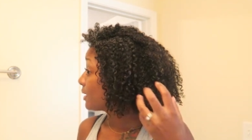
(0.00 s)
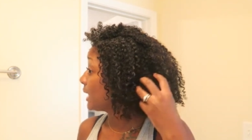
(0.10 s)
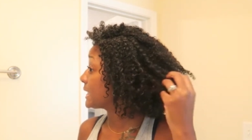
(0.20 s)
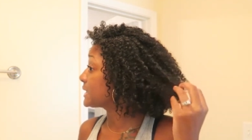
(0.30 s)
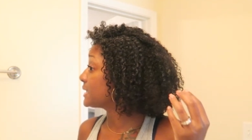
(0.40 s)

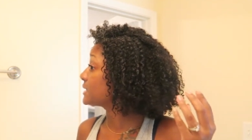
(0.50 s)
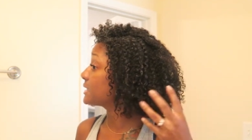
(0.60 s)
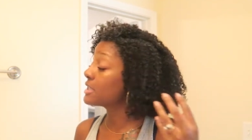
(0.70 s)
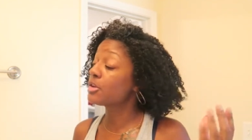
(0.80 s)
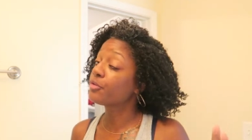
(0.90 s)
Like I said, this
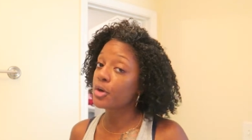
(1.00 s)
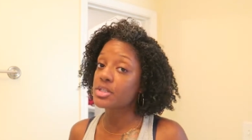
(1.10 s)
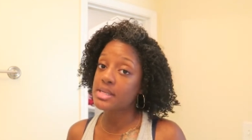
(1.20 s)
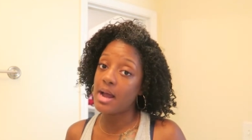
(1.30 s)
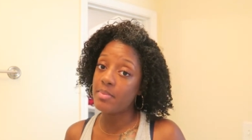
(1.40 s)
isn't the
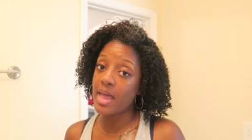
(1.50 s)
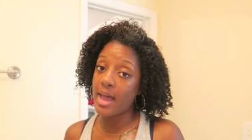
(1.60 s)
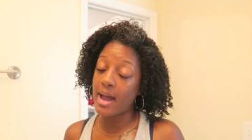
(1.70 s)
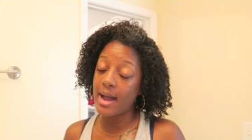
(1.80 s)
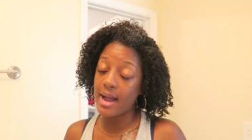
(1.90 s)
first time
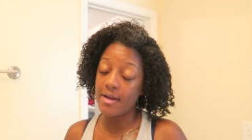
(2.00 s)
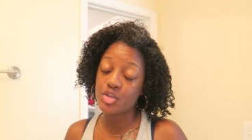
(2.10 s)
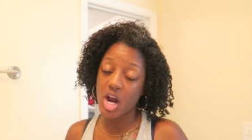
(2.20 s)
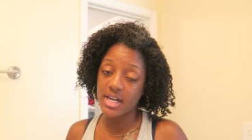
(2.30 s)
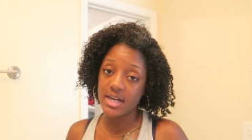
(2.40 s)
that I
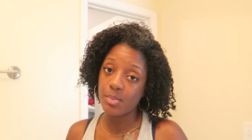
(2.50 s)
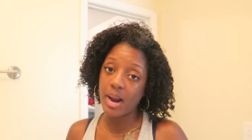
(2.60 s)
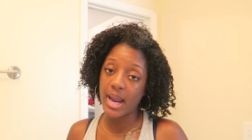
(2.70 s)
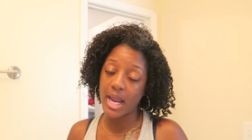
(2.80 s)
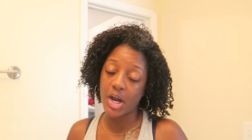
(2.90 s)
have tried it in
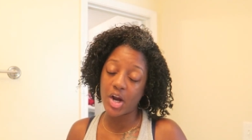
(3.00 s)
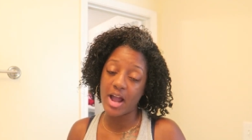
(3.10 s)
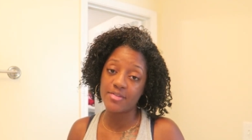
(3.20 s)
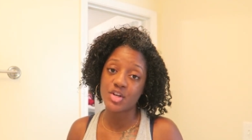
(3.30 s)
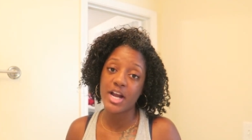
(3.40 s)
my
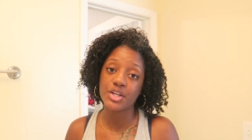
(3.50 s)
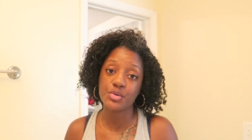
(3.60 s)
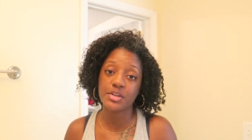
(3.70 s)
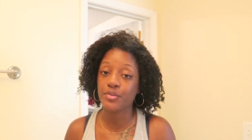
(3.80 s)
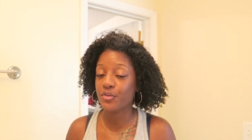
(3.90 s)
hair after I
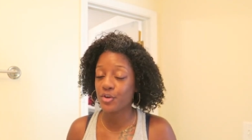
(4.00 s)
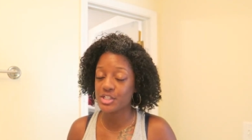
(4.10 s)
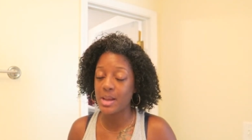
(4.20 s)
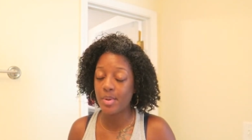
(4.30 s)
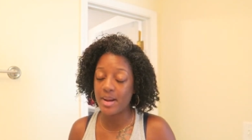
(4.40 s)
used it for the
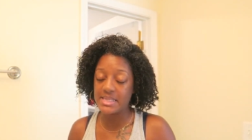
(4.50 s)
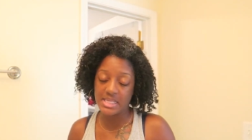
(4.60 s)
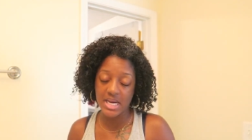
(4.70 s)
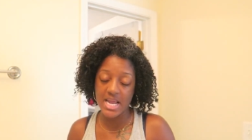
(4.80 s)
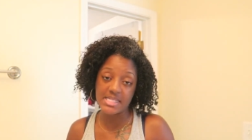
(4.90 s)
first time in my
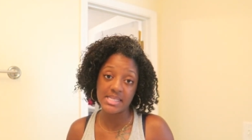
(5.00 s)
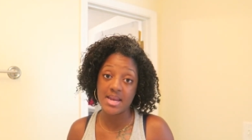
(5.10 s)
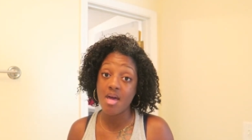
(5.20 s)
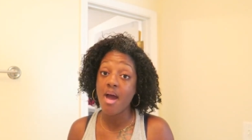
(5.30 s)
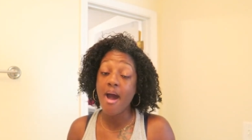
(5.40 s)
son
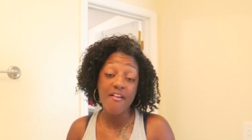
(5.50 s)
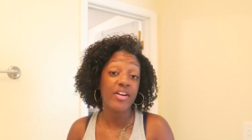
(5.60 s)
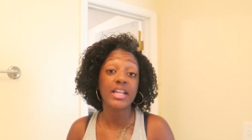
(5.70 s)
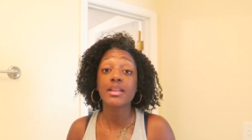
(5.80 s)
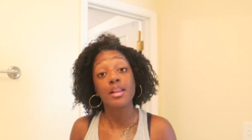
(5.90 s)
Asen. I
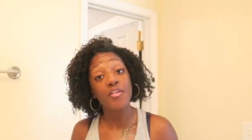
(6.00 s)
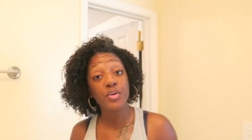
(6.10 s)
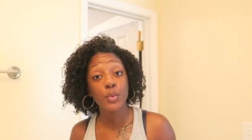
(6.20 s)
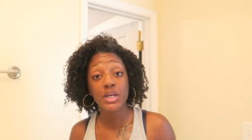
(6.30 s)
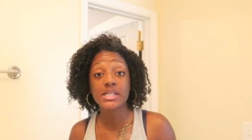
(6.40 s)
fell in love
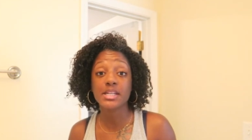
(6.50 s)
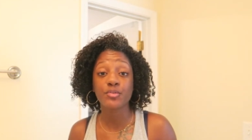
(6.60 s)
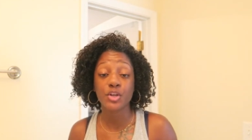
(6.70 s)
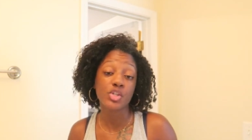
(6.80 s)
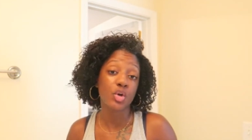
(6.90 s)
with what it
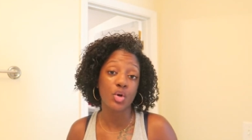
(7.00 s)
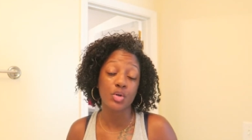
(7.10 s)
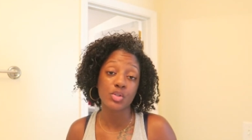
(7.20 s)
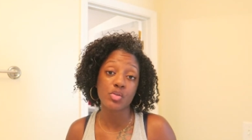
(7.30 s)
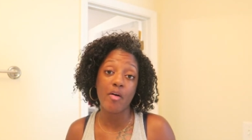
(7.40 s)
did for his
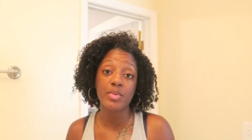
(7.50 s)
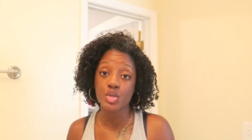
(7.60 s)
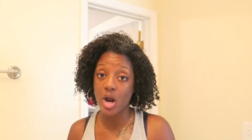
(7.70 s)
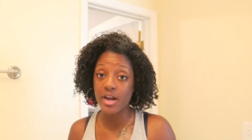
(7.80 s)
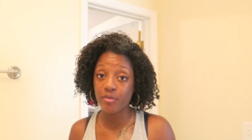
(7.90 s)
curls, so I've been
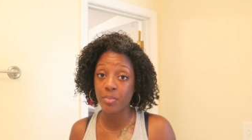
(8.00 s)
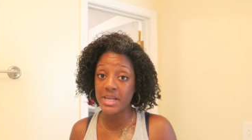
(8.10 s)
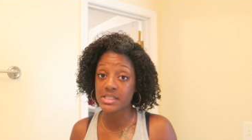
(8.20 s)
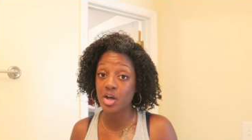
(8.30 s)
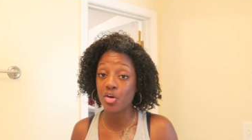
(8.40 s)
trying it for
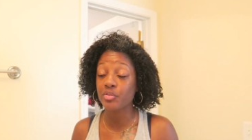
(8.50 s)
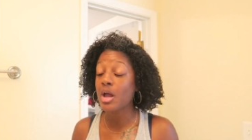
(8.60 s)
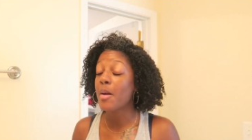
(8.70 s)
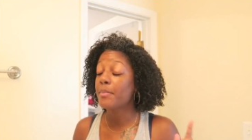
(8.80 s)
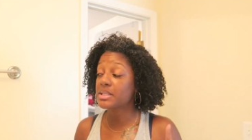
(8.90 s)

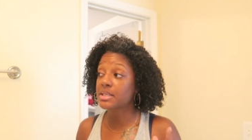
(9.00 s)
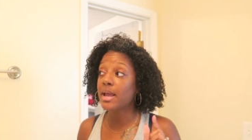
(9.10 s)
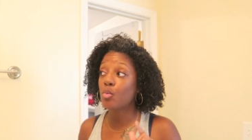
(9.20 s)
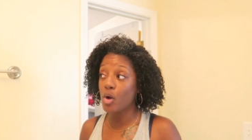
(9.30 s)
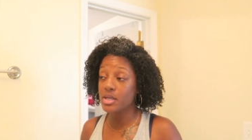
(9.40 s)
myself. But
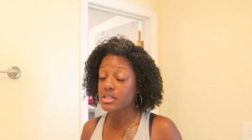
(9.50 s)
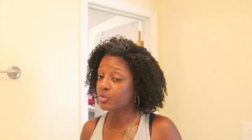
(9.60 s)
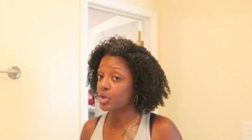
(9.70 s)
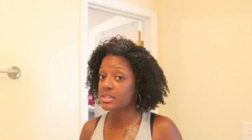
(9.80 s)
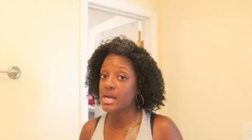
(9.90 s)
today was
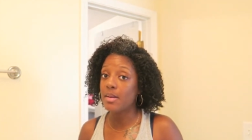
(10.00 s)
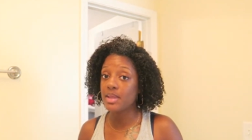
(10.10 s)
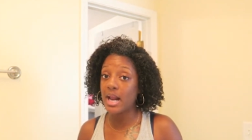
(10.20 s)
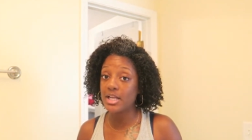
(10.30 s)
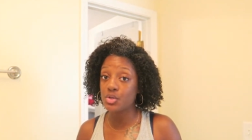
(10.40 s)
the first time
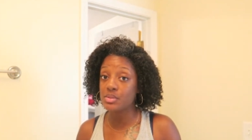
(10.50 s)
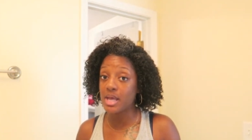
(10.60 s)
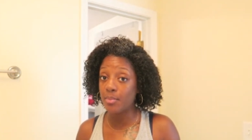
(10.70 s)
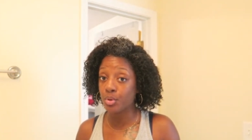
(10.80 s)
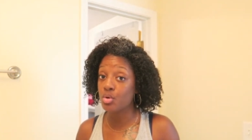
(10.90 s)
that I used
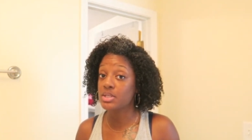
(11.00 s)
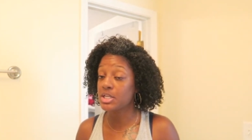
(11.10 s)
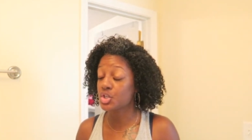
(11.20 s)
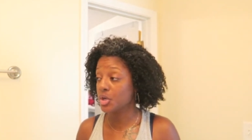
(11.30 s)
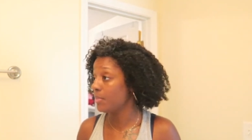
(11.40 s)
that
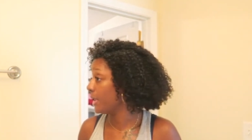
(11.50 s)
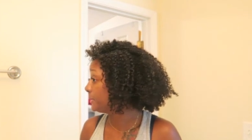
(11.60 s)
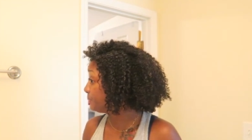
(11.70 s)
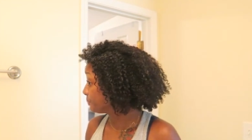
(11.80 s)
protein treatment,